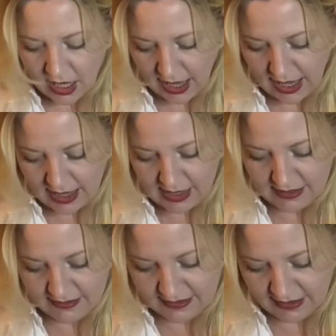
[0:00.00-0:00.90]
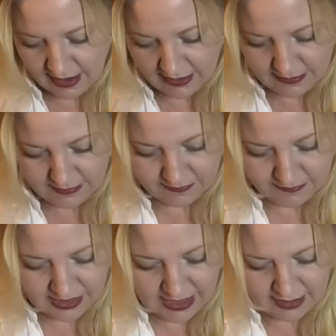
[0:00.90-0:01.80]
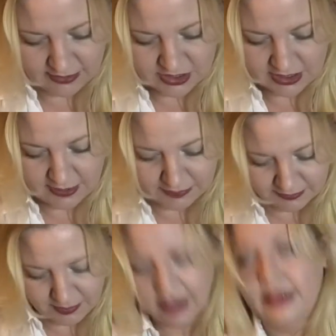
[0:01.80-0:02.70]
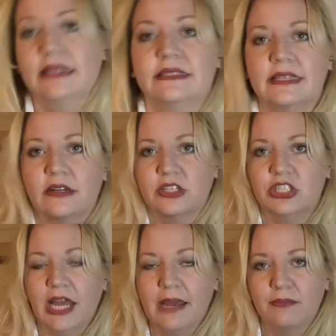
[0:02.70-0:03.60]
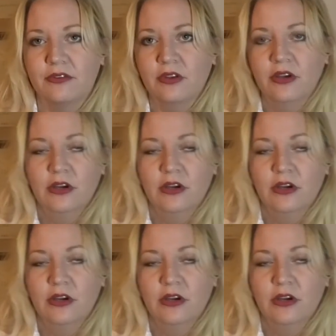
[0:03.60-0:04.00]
And yeah, there's a couple of pockets that are shaped